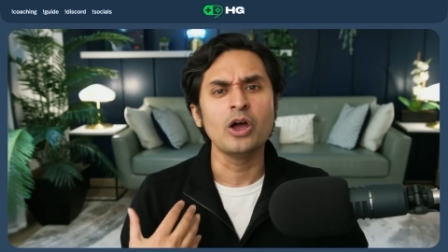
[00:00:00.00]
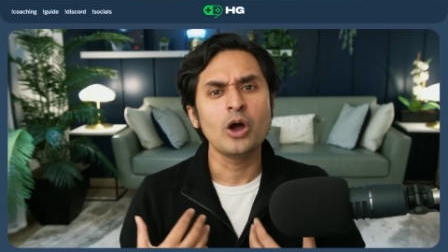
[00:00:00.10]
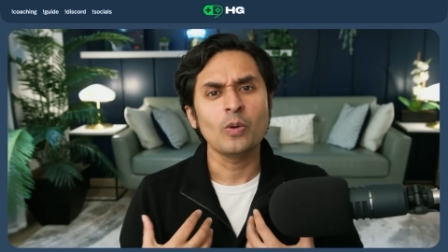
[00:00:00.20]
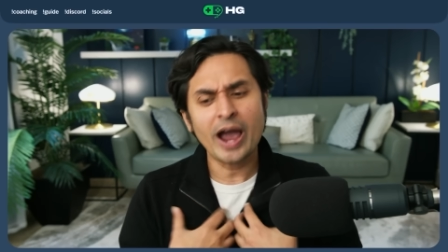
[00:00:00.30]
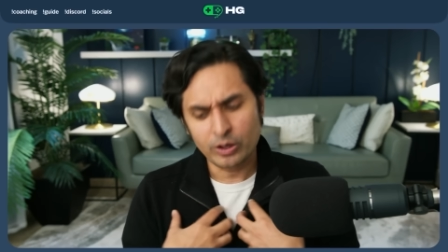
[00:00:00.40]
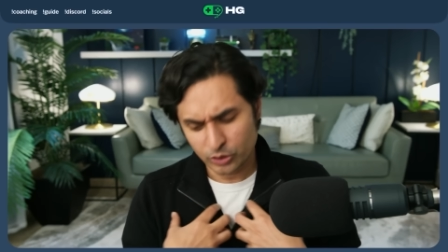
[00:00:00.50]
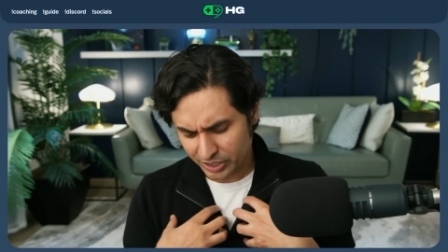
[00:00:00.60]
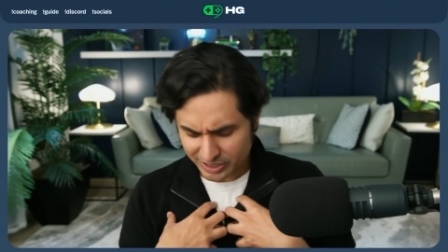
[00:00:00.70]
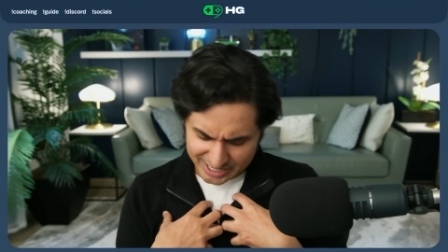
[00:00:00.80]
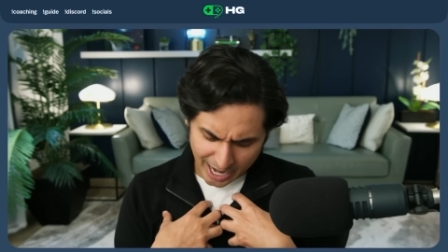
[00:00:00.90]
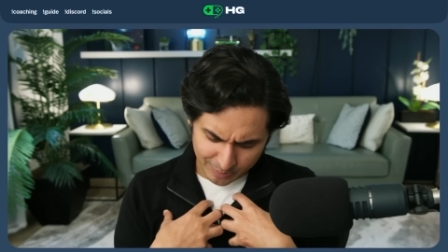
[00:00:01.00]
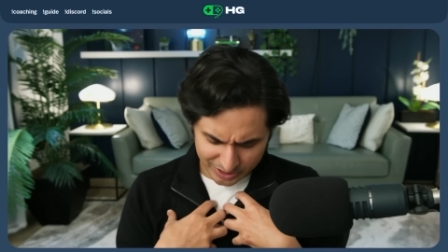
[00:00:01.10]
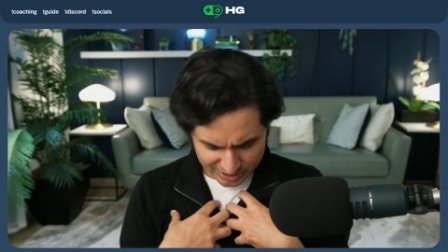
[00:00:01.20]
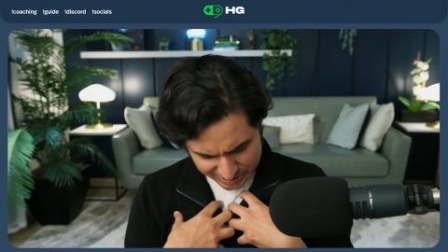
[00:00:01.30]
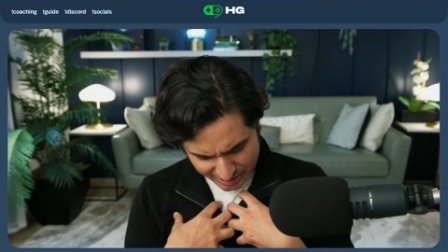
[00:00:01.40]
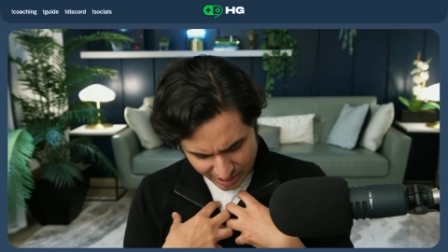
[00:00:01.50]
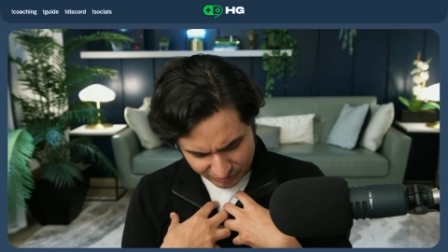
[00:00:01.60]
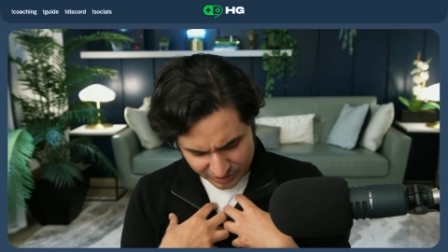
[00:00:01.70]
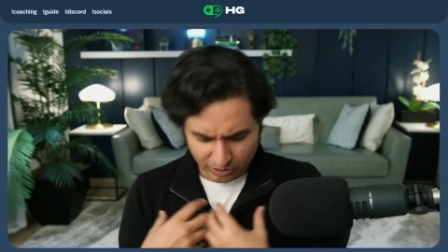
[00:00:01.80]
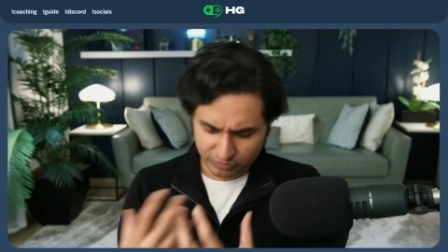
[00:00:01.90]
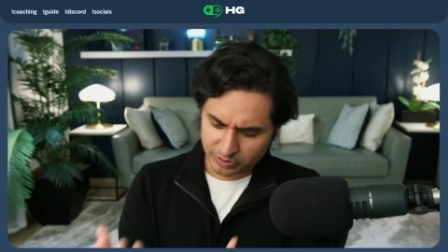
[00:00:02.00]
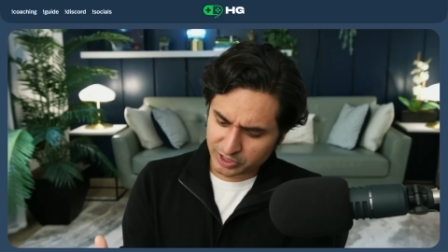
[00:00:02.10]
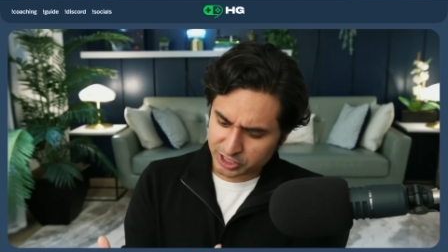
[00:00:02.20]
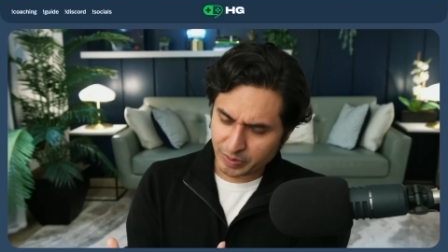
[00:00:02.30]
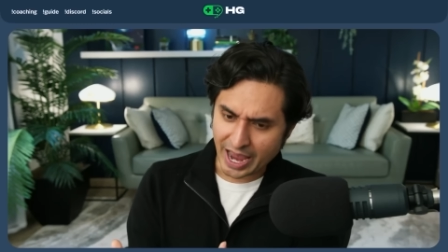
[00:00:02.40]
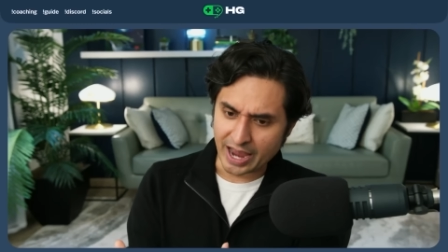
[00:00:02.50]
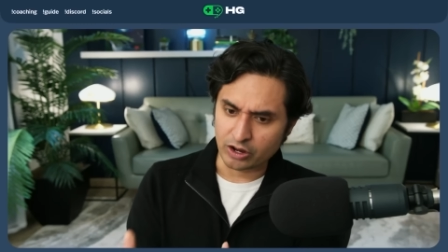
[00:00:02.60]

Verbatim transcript: Wow, look at this happiness that I feel from this bag.